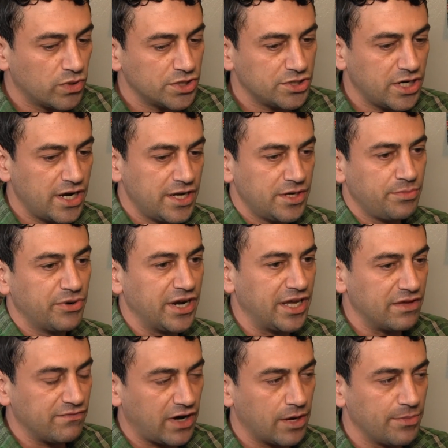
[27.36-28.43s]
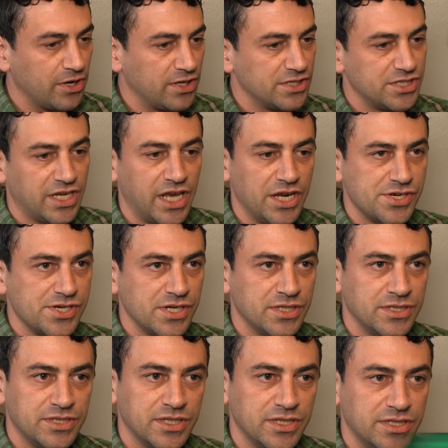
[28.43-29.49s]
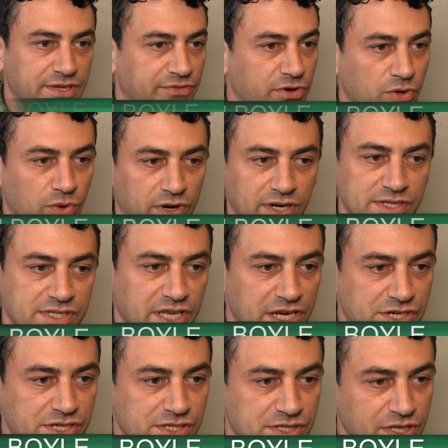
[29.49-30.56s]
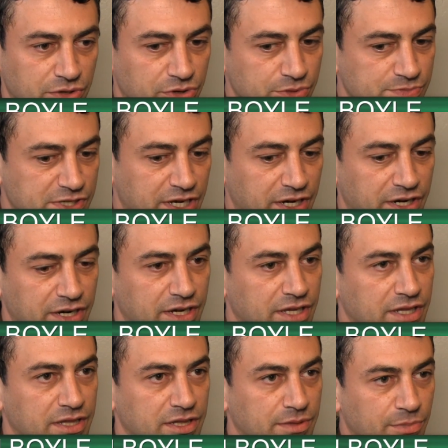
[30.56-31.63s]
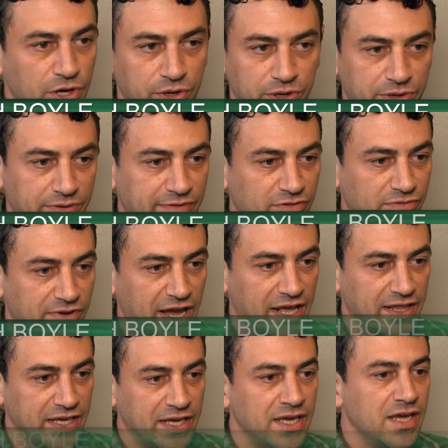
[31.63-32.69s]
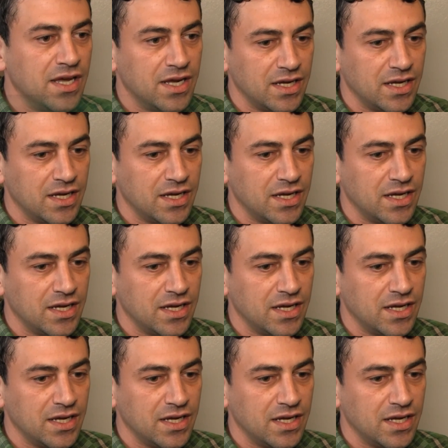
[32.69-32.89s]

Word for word: We're trying to bring environmental education to different organizations and groups here in the Mahoning River Valley.